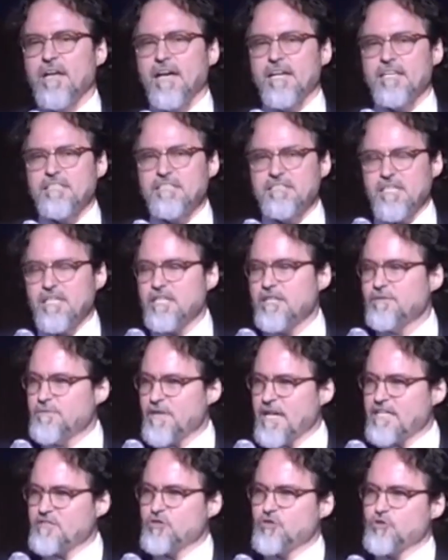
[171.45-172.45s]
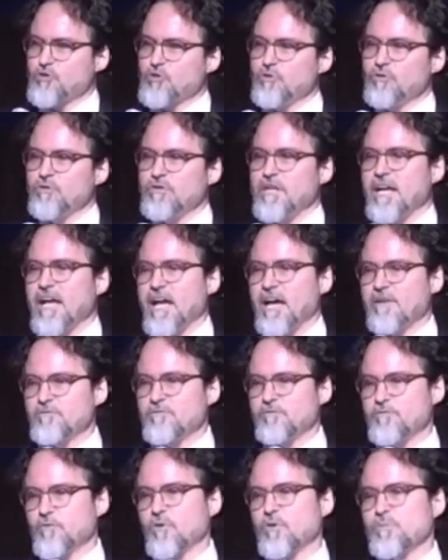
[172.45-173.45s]
And he said, if that's true, they have
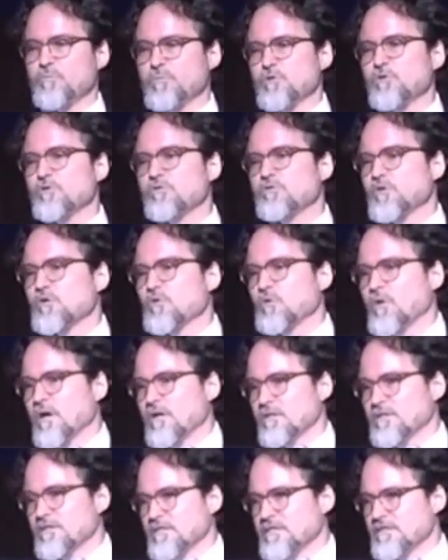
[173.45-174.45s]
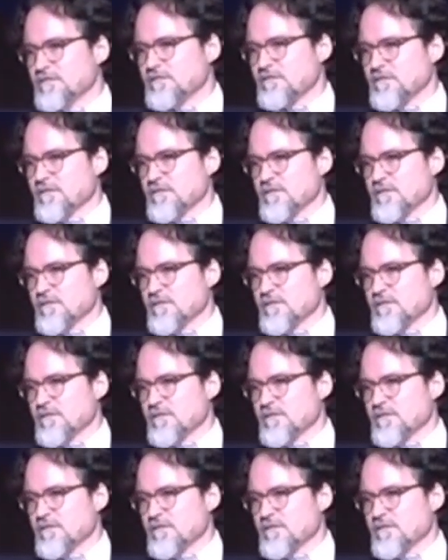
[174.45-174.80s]
four beautiful qualities.